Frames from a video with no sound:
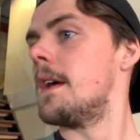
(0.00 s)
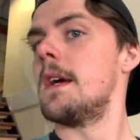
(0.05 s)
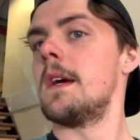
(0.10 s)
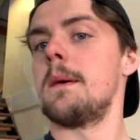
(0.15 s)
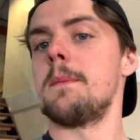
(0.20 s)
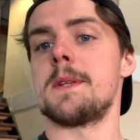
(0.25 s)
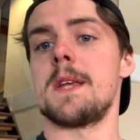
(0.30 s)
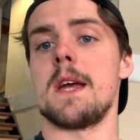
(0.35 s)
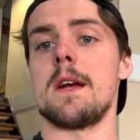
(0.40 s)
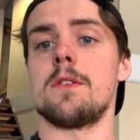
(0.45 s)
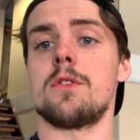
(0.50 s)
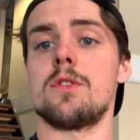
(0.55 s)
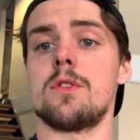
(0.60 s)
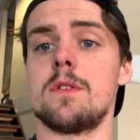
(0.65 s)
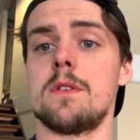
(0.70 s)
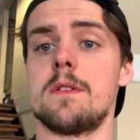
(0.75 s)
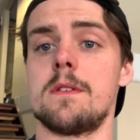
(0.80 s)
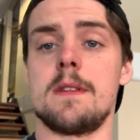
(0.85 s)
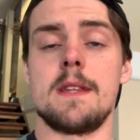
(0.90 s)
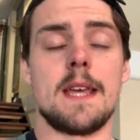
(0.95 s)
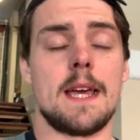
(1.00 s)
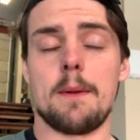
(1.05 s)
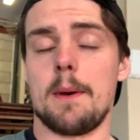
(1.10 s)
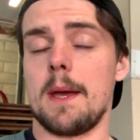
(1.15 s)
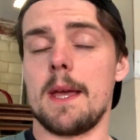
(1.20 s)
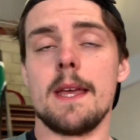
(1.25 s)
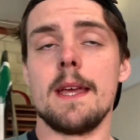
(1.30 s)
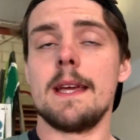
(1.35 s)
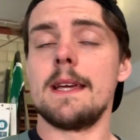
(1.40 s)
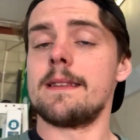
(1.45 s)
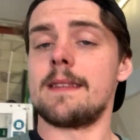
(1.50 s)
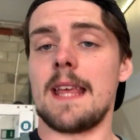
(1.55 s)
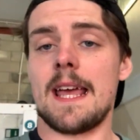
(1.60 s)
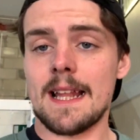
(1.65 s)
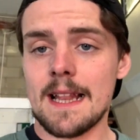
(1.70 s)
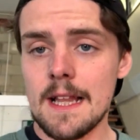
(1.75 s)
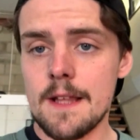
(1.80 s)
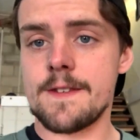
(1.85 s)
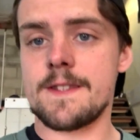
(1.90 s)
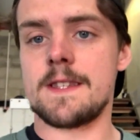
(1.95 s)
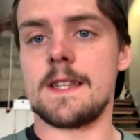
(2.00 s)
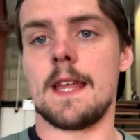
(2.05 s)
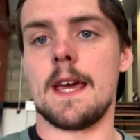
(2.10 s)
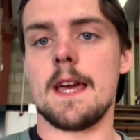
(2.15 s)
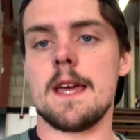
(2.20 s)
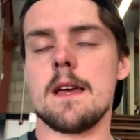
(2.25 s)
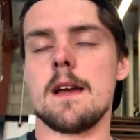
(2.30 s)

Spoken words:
But yeah. Anyway, deadlifts today.